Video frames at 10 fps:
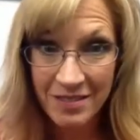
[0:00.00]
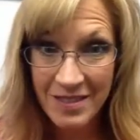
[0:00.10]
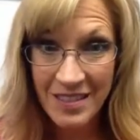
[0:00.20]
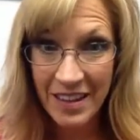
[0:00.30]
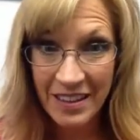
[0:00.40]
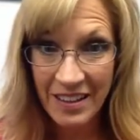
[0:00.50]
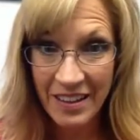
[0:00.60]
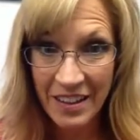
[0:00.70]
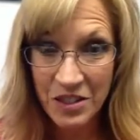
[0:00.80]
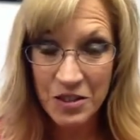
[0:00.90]
selling
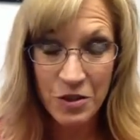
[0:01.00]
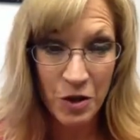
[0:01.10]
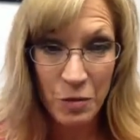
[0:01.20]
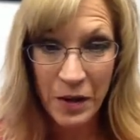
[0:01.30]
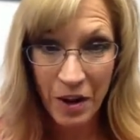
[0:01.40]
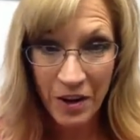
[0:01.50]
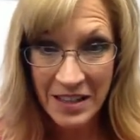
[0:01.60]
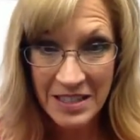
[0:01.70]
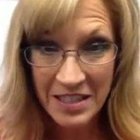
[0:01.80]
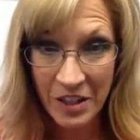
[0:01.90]
collections, so your
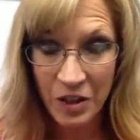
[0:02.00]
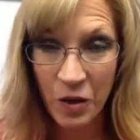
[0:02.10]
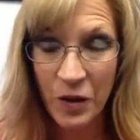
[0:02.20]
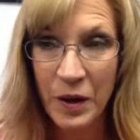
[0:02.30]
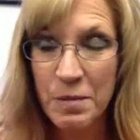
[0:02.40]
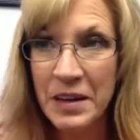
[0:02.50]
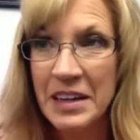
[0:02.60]
PRS is going to go up.